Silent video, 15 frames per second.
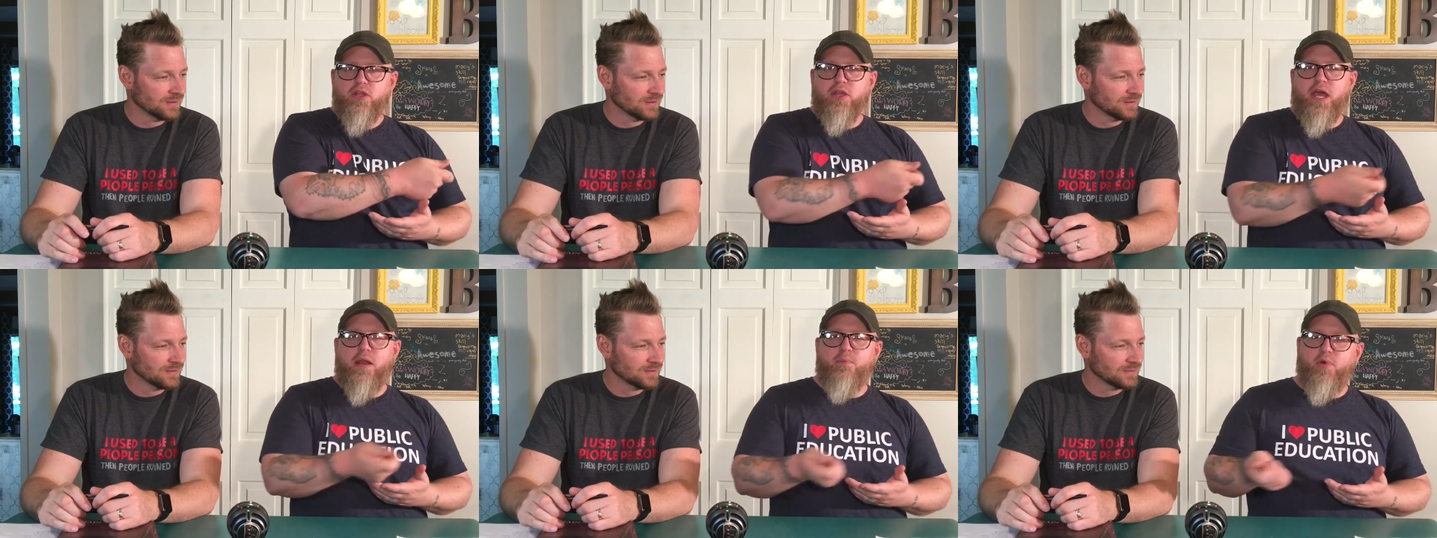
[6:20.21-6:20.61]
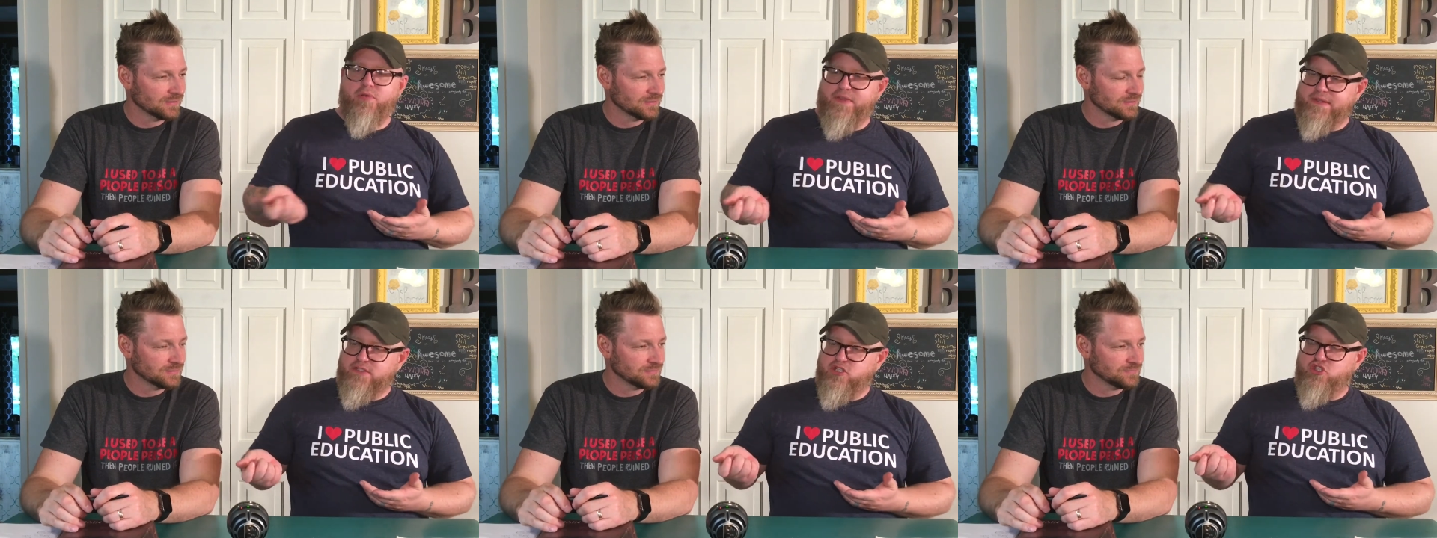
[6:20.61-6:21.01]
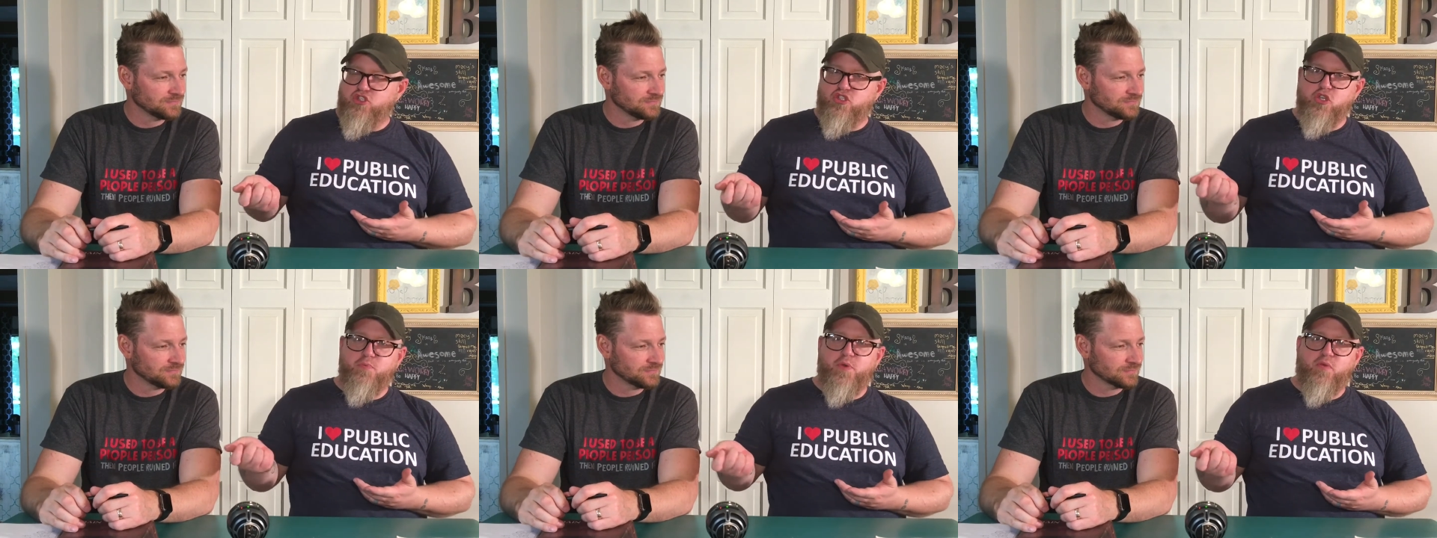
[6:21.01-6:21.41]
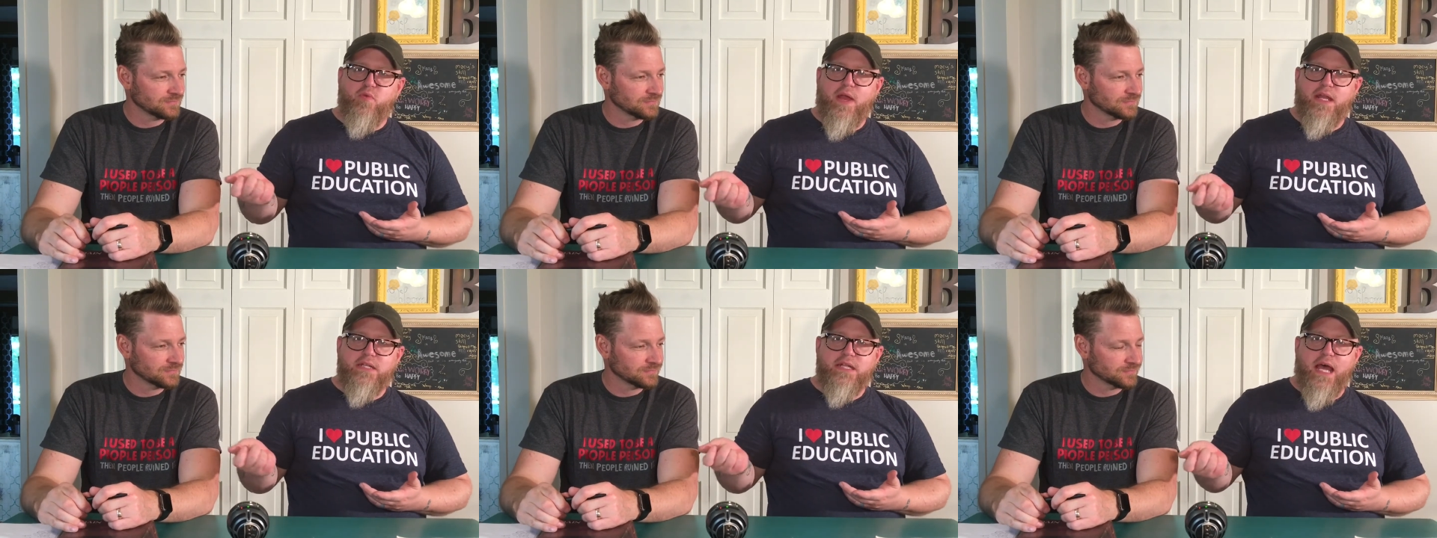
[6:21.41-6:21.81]
Speaker 1: you got to put that stupid
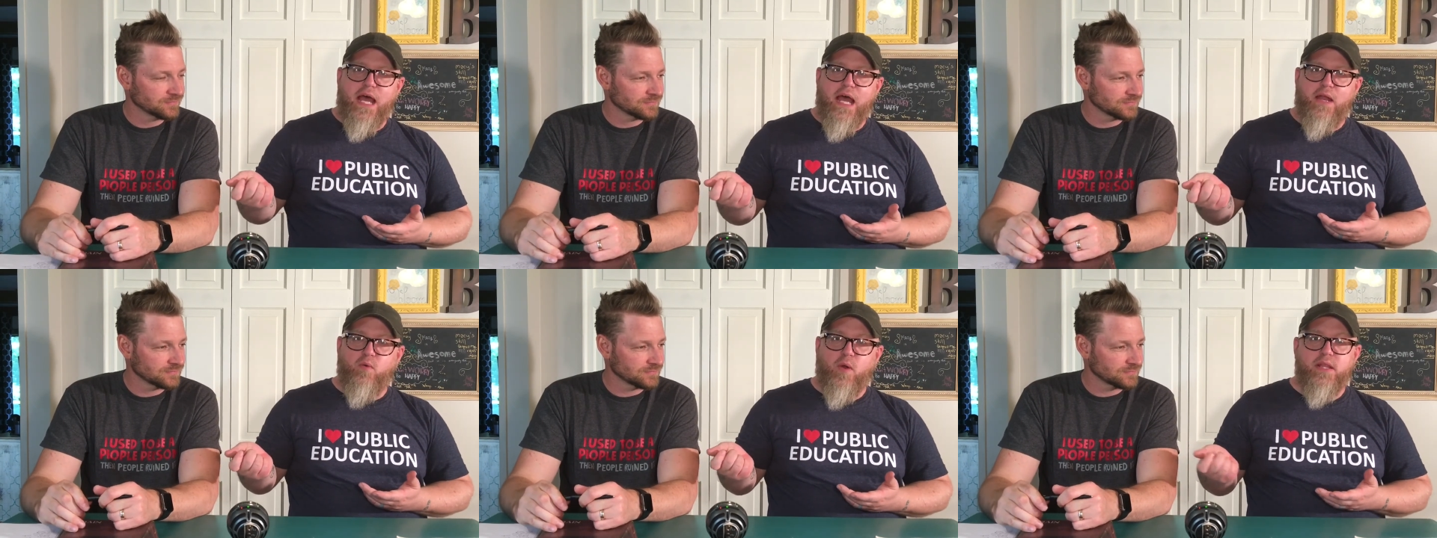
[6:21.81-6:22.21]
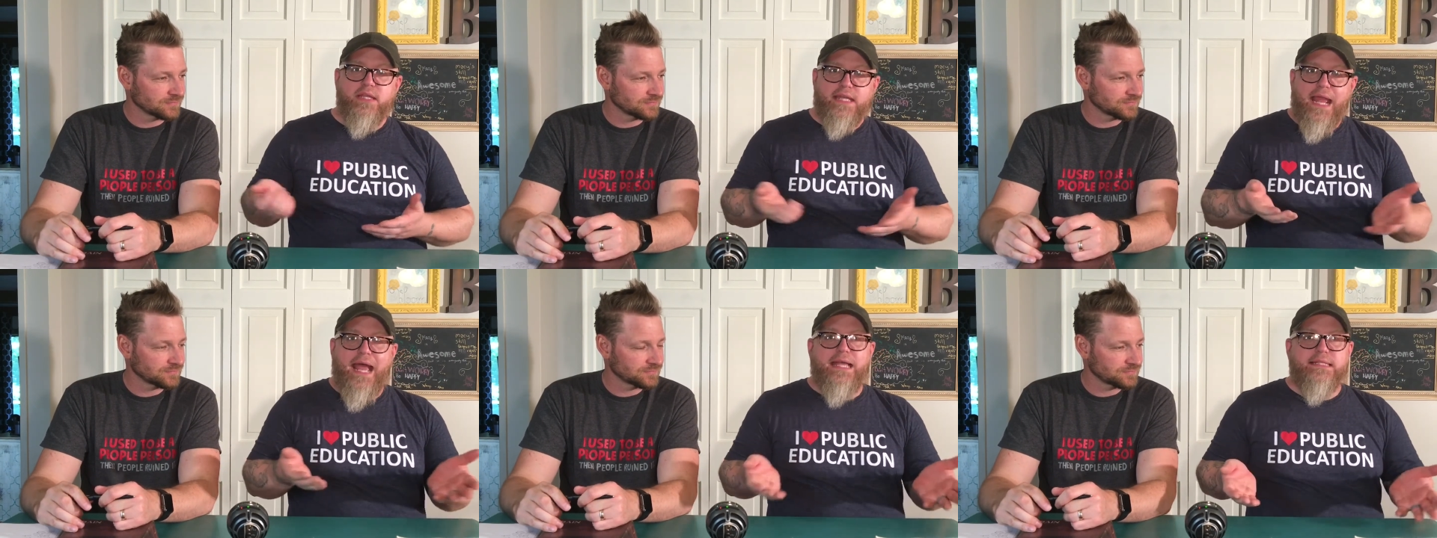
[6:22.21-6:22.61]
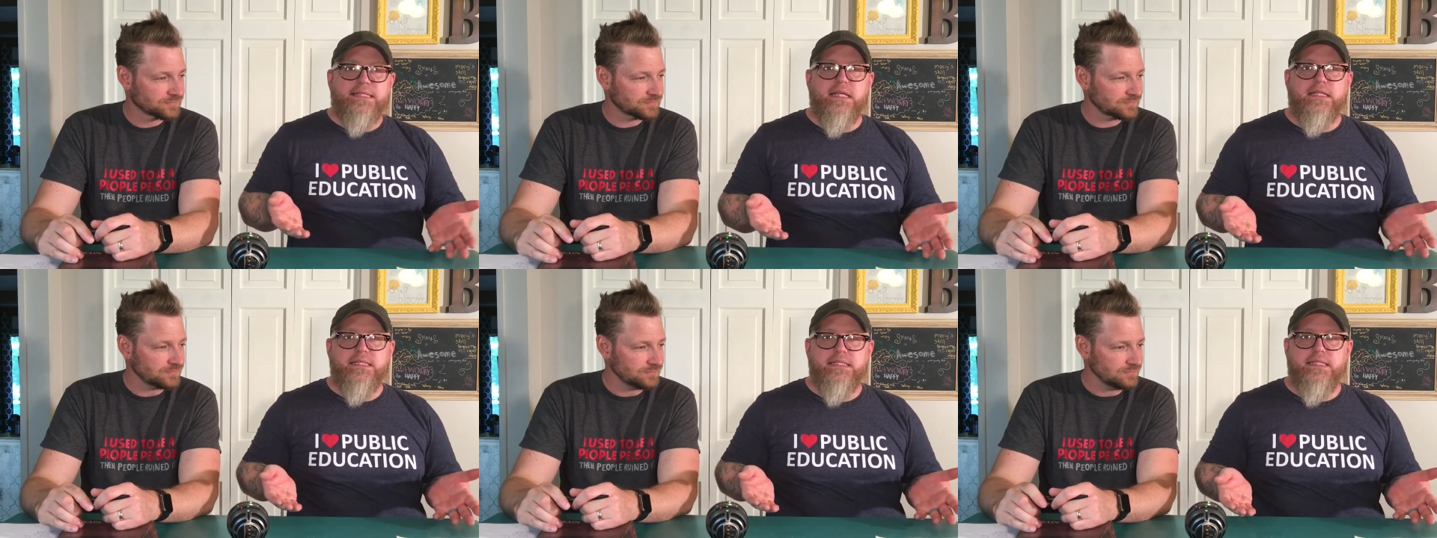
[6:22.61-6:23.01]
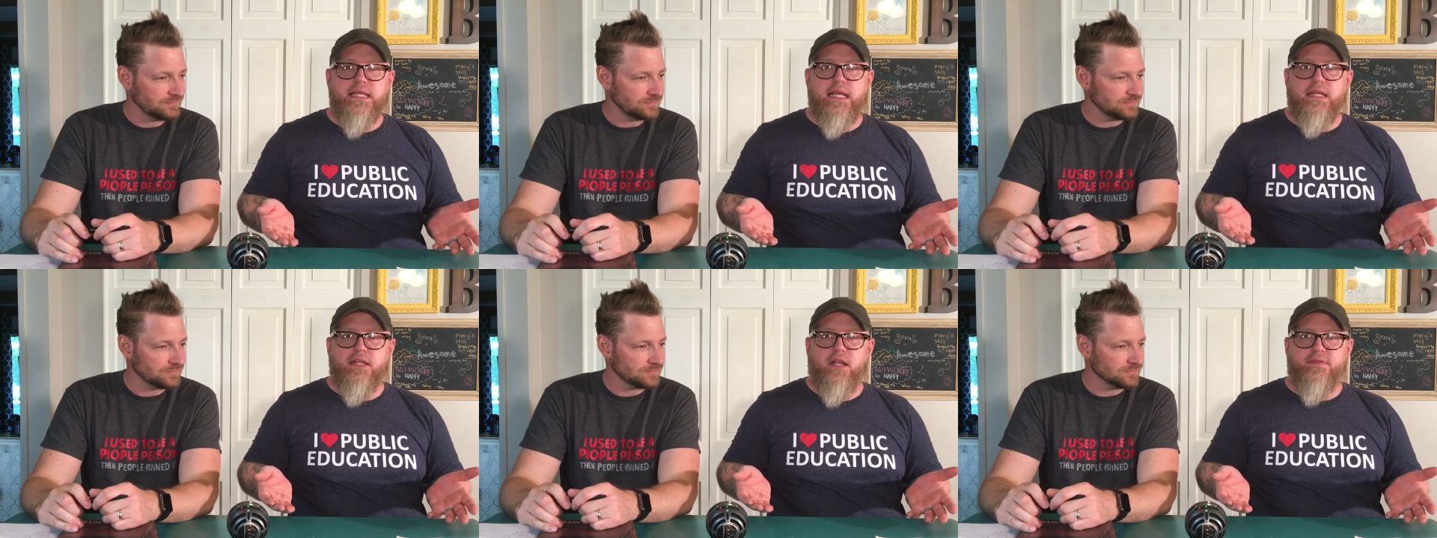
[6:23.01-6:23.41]
red dot where the cat's gonna
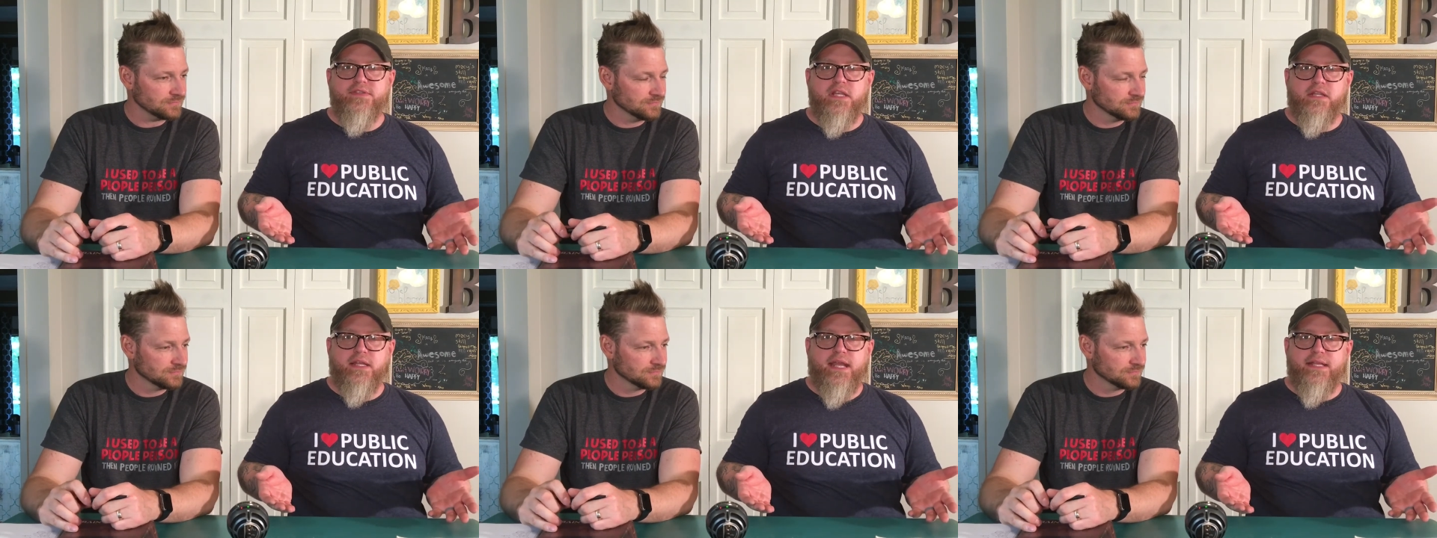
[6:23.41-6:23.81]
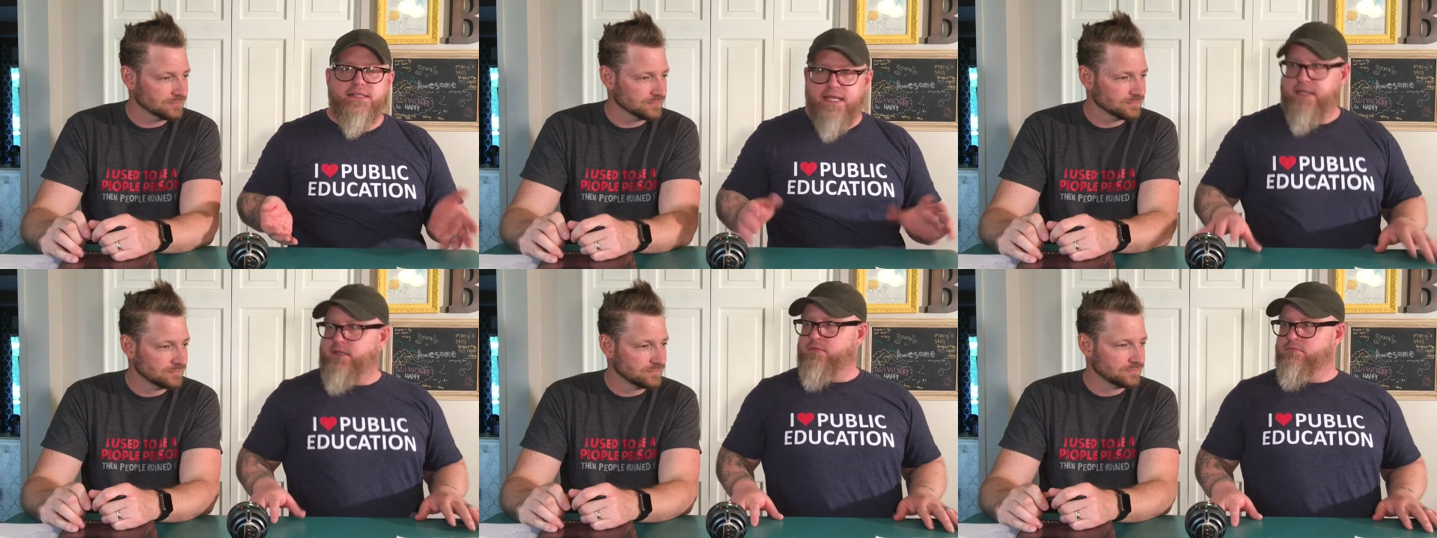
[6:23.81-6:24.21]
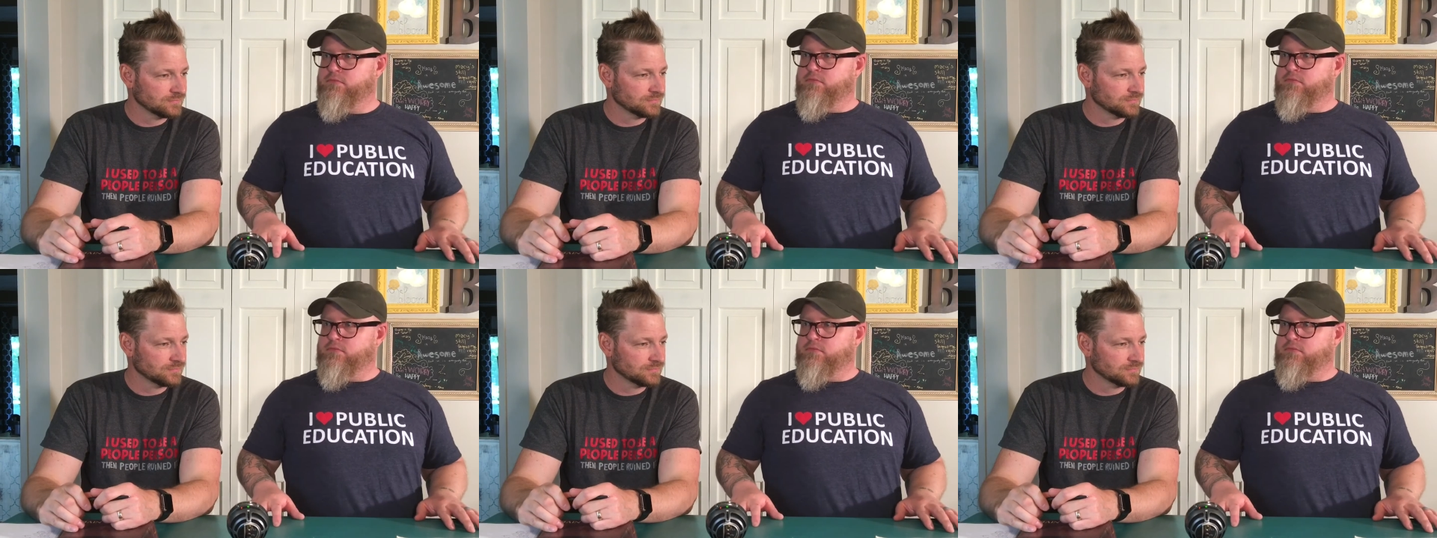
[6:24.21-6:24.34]
see it and all of a sudden the cat's like